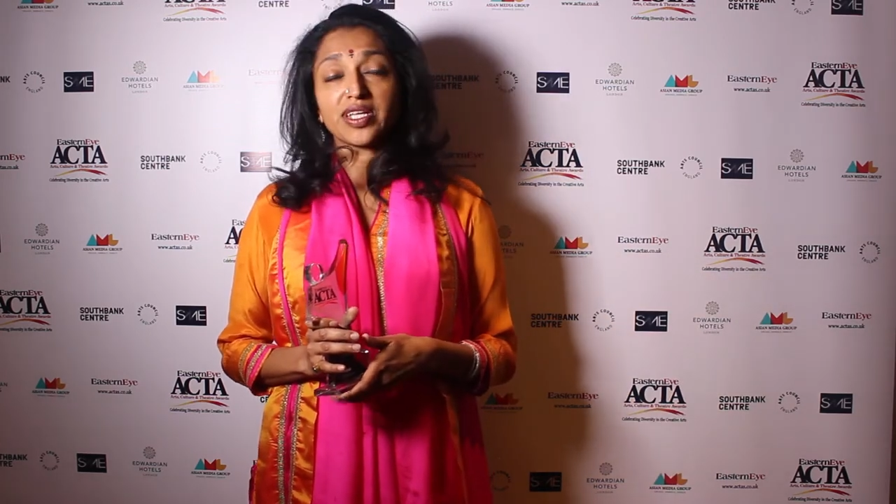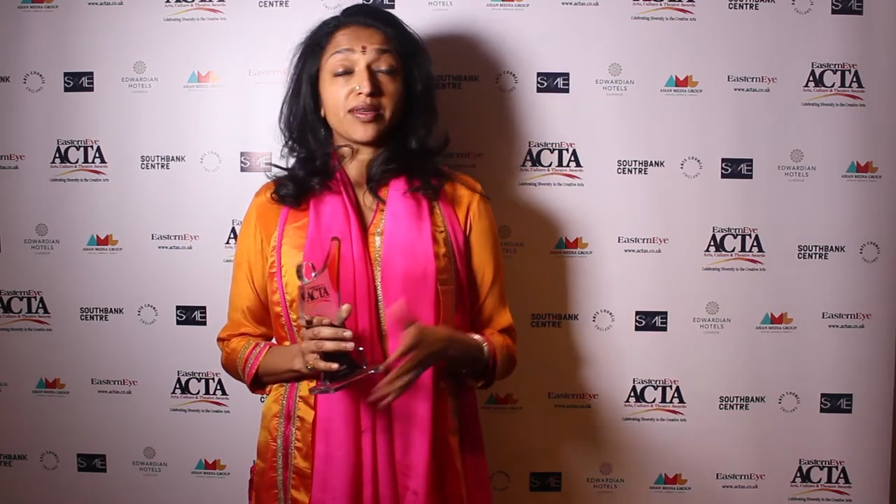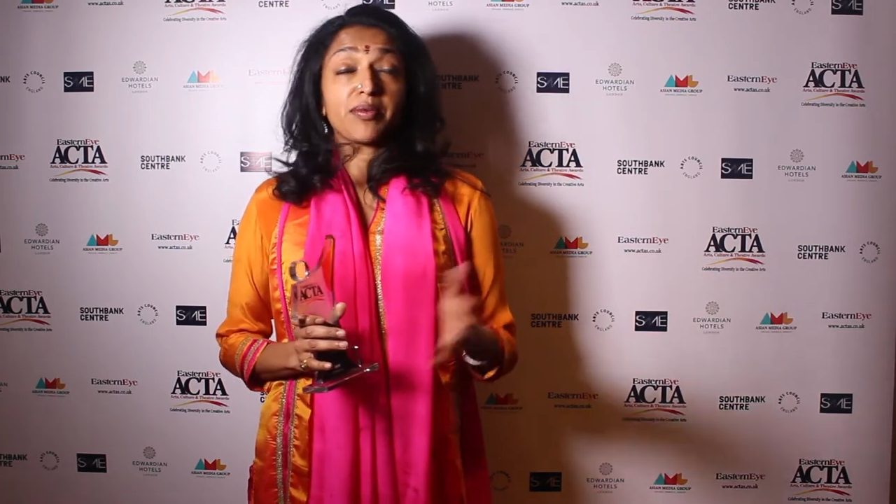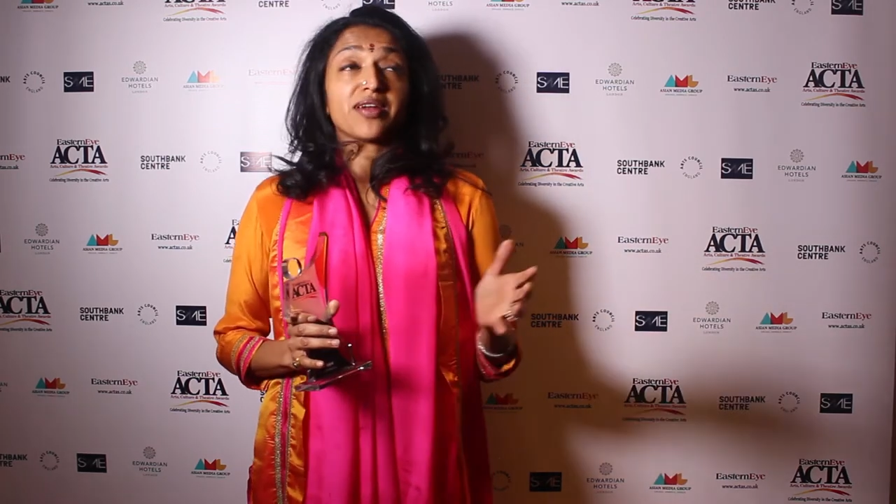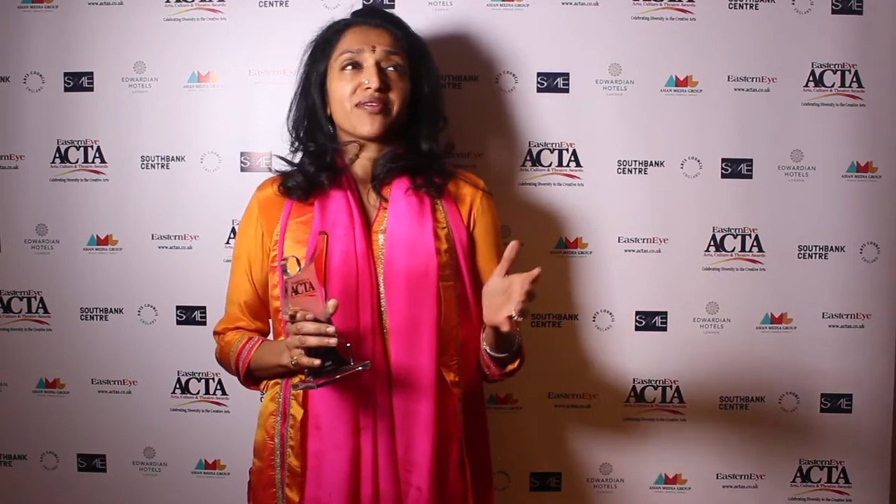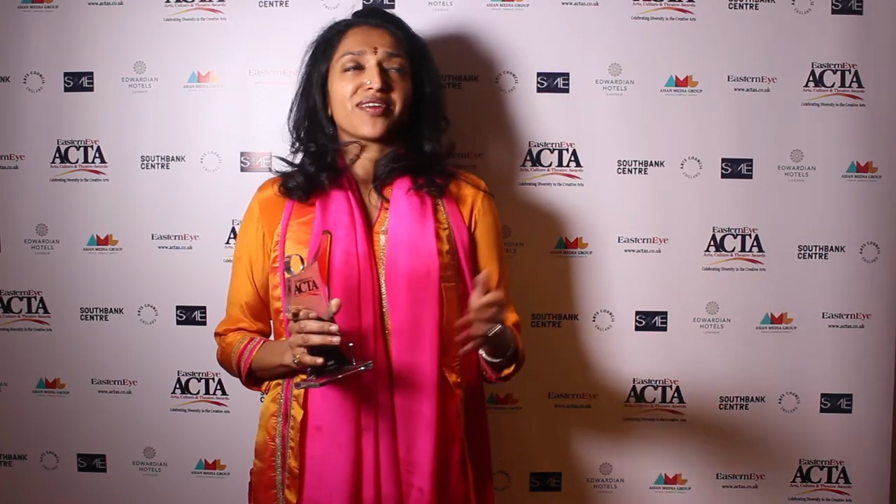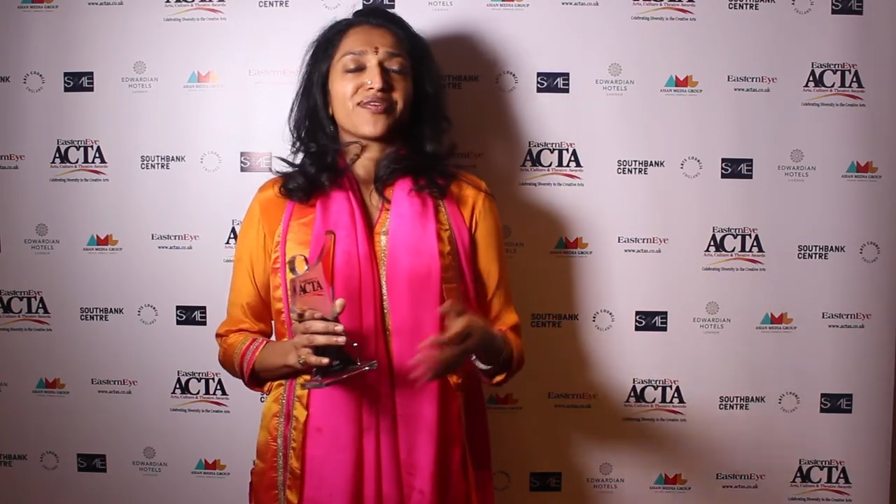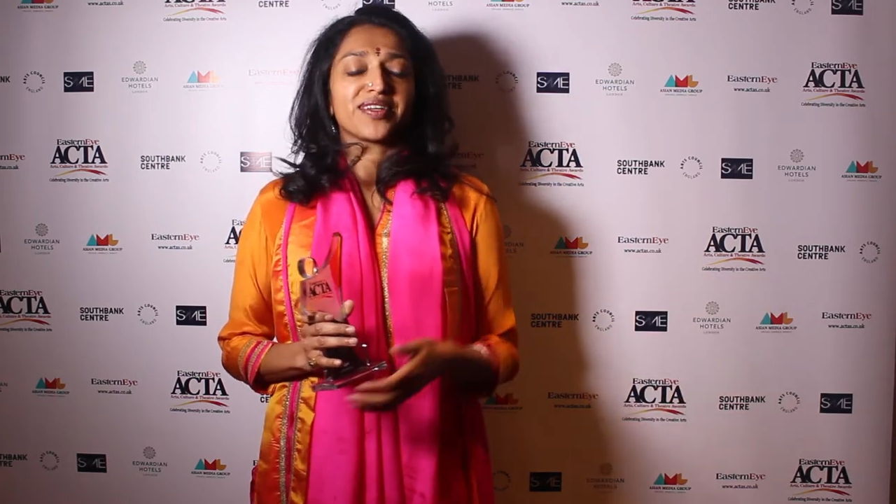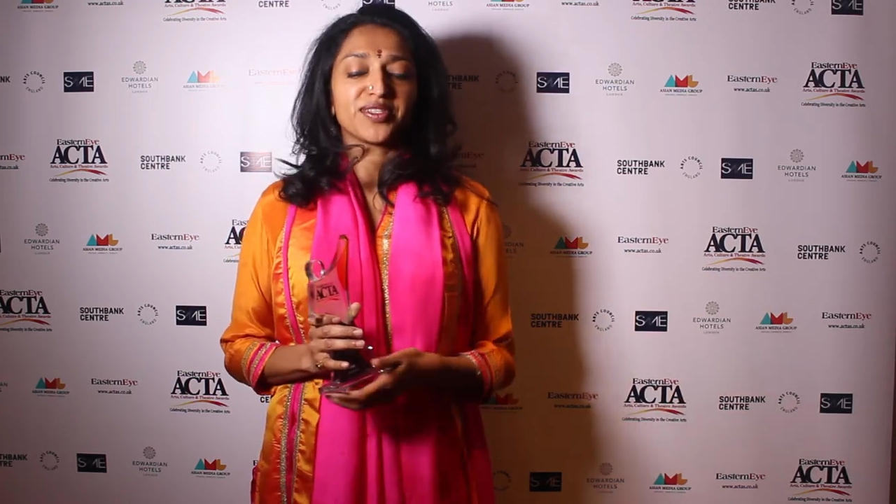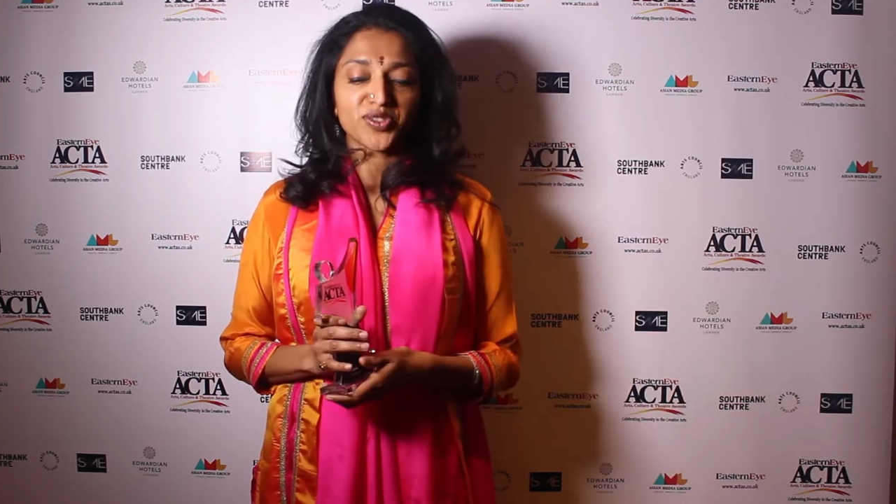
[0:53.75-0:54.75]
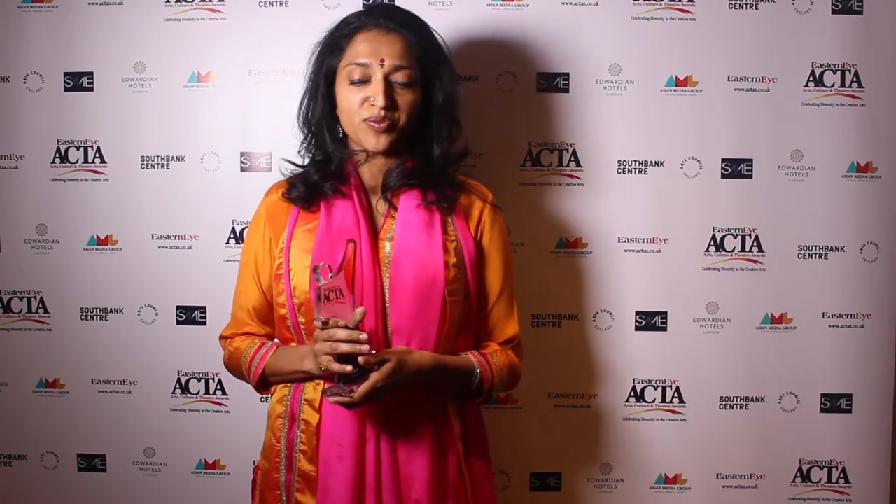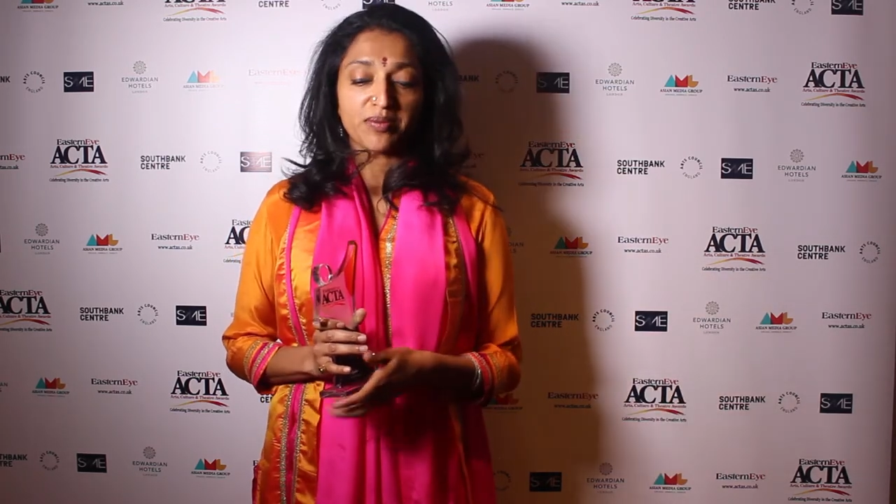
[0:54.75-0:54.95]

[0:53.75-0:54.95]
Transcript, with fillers: I think men are very funny too.